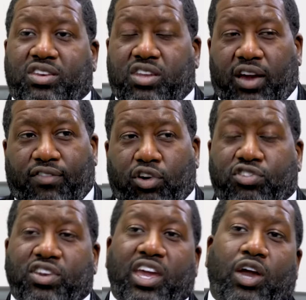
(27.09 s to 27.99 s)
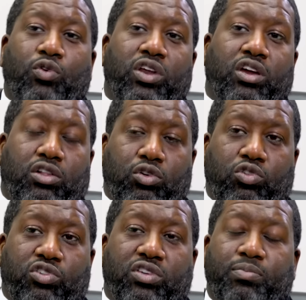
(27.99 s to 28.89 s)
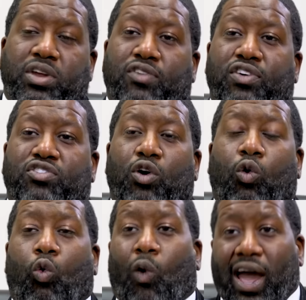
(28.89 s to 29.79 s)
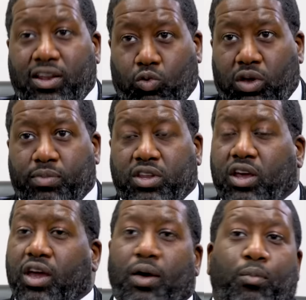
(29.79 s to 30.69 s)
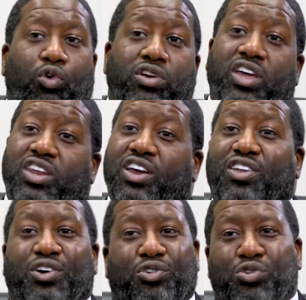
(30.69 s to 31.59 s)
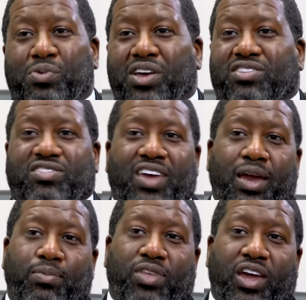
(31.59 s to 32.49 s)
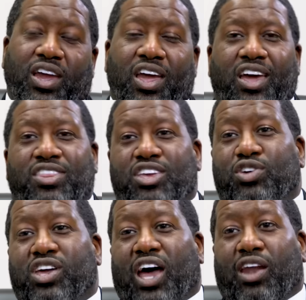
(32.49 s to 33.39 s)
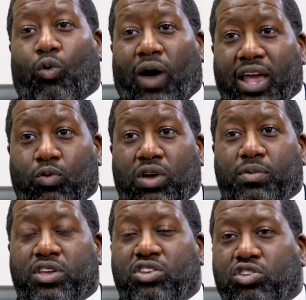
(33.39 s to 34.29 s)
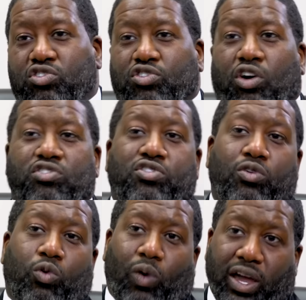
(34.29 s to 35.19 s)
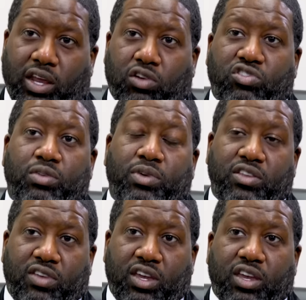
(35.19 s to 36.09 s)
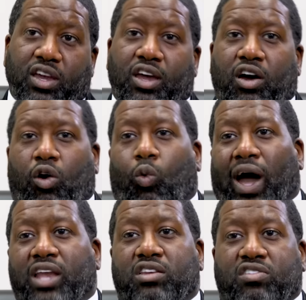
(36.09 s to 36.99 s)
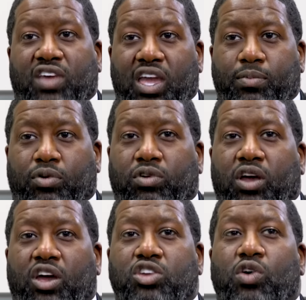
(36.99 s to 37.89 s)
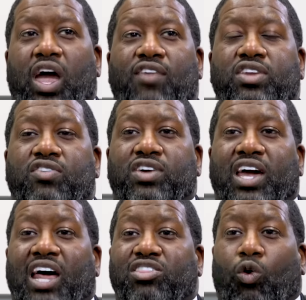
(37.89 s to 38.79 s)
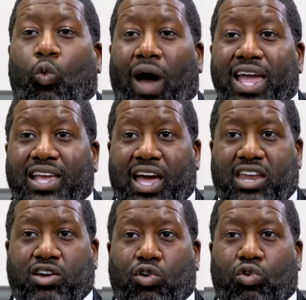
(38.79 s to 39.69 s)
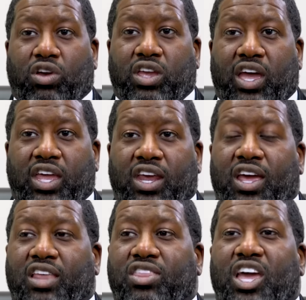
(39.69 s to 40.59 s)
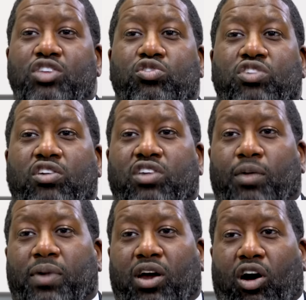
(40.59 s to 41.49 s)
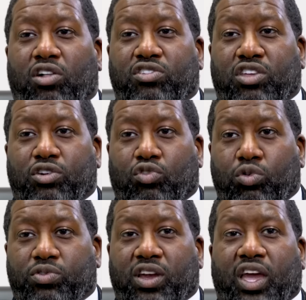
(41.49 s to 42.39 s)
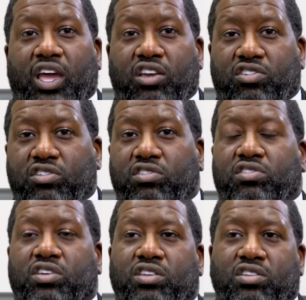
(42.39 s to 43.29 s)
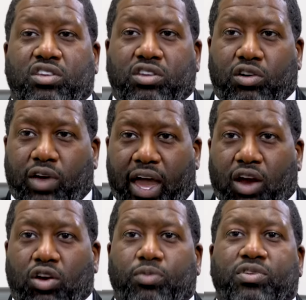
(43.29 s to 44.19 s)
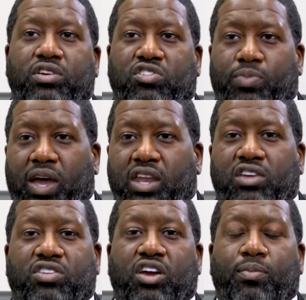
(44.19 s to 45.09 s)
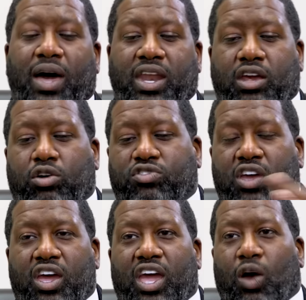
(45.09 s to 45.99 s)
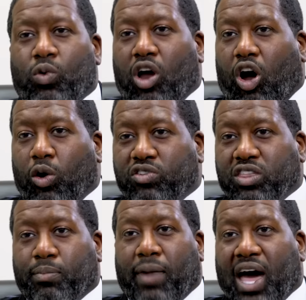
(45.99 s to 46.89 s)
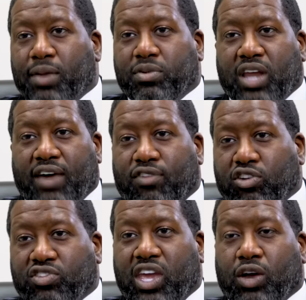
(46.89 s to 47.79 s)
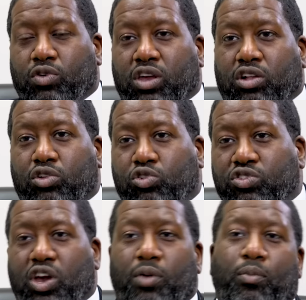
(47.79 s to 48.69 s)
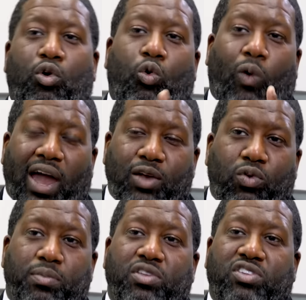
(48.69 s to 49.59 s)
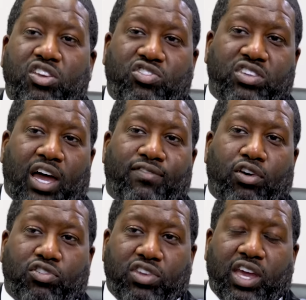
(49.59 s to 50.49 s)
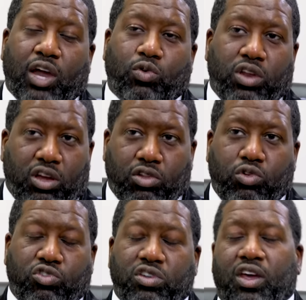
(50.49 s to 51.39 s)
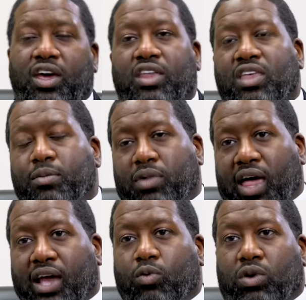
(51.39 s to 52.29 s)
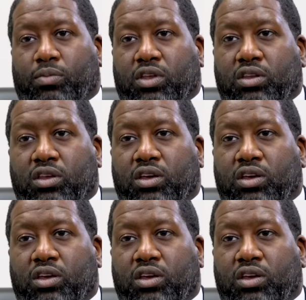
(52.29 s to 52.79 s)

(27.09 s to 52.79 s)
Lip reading: Diversity, equity, inclusion benefits white women more than any other group. It's the same thing. Then you get out of white women, you start to white LGBT, white disabled. You haven't even got out the white category yet. Then you start talking about all these other groups like Asians and, you know, Arabs and Hispanics and everybody else. And we always at the bottom of diversity, equity, inclusion. There are more white women teaching diversity, equity, inclusion than black women.